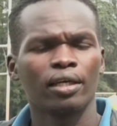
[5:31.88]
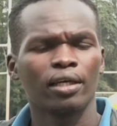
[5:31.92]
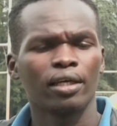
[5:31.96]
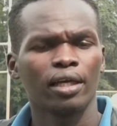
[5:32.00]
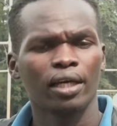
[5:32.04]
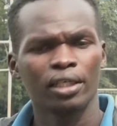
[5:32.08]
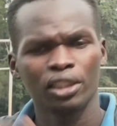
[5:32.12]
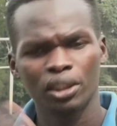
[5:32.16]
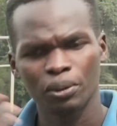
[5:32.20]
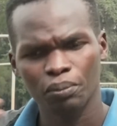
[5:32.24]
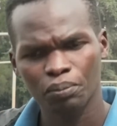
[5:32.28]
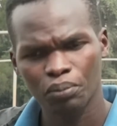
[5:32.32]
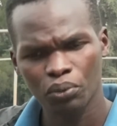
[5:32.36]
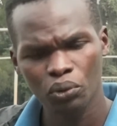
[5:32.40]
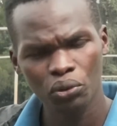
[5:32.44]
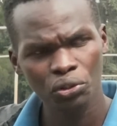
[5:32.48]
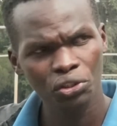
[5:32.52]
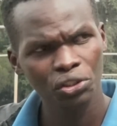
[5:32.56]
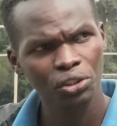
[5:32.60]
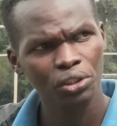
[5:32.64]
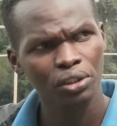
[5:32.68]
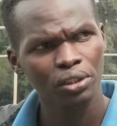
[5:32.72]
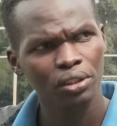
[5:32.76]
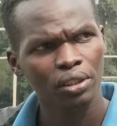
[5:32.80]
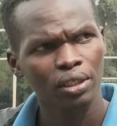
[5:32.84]

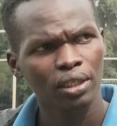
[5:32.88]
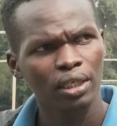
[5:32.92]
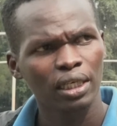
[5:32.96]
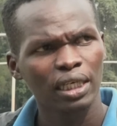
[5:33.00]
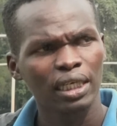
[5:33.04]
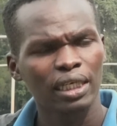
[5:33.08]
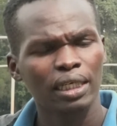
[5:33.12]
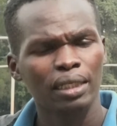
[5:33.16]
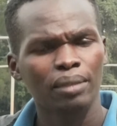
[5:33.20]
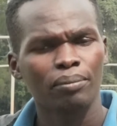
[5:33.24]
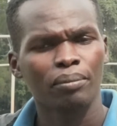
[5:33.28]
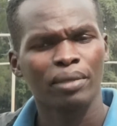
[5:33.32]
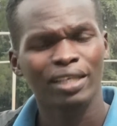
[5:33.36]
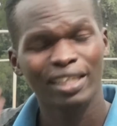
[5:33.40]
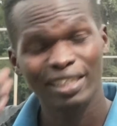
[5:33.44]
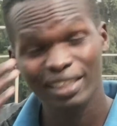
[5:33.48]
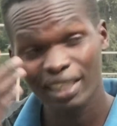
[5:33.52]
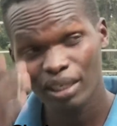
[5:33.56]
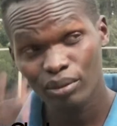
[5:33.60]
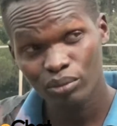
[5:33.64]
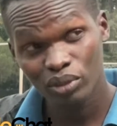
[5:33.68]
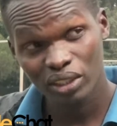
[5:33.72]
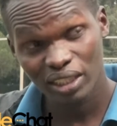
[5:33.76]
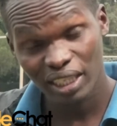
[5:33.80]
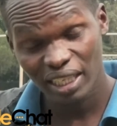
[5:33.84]
ajipush. By the
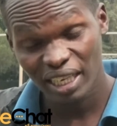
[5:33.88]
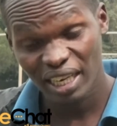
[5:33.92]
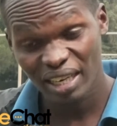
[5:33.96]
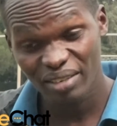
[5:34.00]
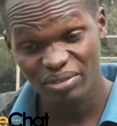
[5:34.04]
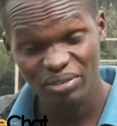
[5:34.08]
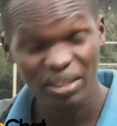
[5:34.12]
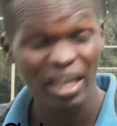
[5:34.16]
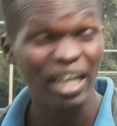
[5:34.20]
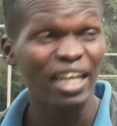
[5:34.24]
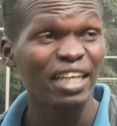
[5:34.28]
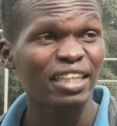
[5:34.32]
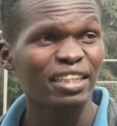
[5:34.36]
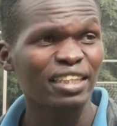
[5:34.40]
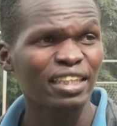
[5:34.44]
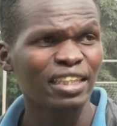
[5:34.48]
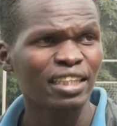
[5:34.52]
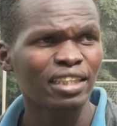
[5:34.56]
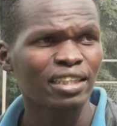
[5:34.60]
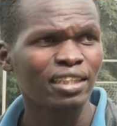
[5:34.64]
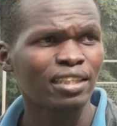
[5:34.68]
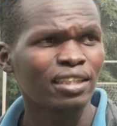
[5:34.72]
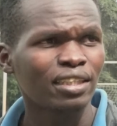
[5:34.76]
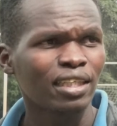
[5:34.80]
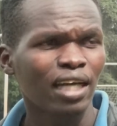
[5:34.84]
time mchezaji anafika
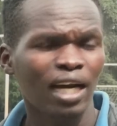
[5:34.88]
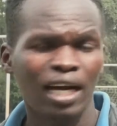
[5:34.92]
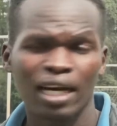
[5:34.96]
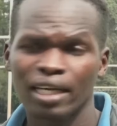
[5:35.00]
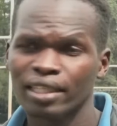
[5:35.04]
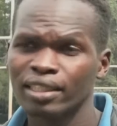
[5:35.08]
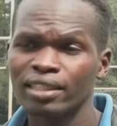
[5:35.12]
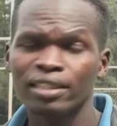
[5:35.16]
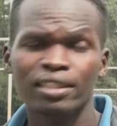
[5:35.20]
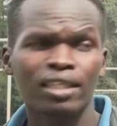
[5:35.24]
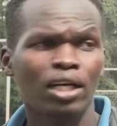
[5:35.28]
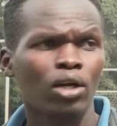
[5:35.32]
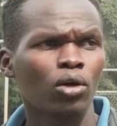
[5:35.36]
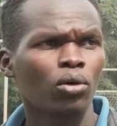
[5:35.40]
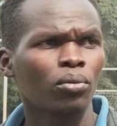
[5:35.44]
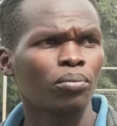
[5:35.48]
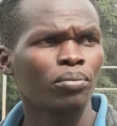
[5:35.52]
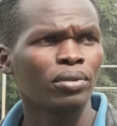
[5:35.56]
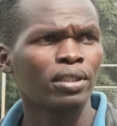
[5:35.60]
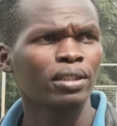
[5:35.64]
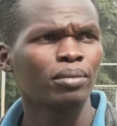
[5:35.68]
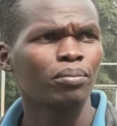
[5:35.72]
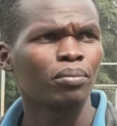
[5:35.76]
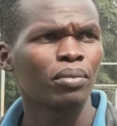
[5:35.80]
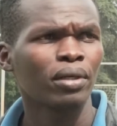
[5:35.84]
18, this is a
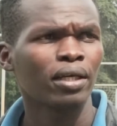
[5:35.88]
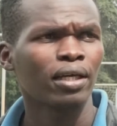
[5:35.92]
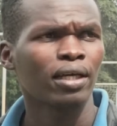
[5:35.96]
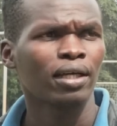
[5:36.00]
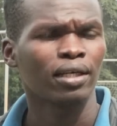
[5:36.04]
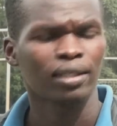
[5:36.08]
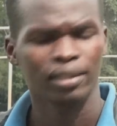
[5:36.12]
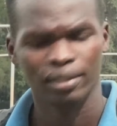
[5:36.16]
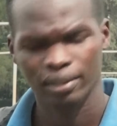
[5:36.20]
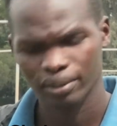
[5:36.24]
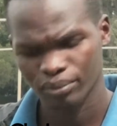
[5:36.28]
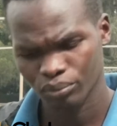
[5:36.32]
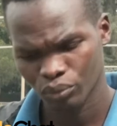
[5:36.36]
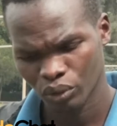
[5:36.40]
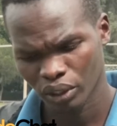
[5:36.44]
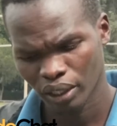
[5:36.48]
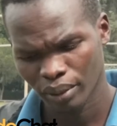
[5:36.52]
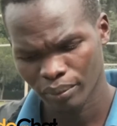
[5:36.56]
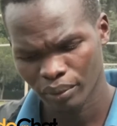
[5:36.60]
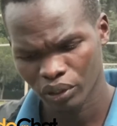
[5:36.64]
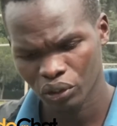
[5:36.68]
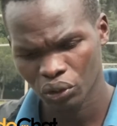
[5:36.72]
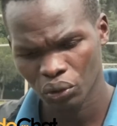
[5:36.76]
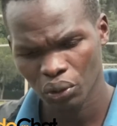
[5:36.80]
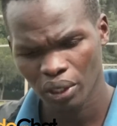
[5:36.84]
complete player. Mwenye
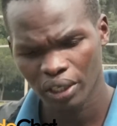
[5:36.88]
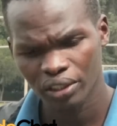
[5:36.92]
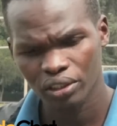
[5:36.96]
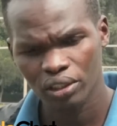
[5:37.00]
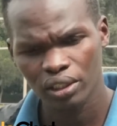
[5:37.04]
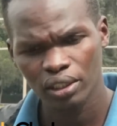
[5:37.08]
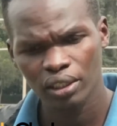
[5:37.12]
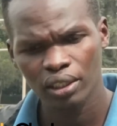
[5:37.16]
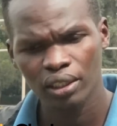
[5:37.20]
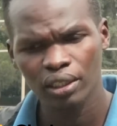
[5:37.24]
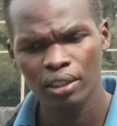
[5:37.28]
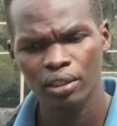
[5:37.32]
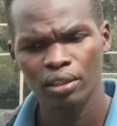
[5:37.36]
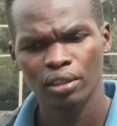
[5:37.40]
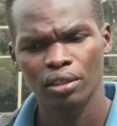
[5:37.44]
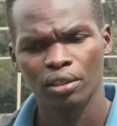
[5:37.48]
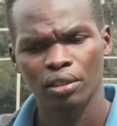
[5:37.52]
ametoka chini,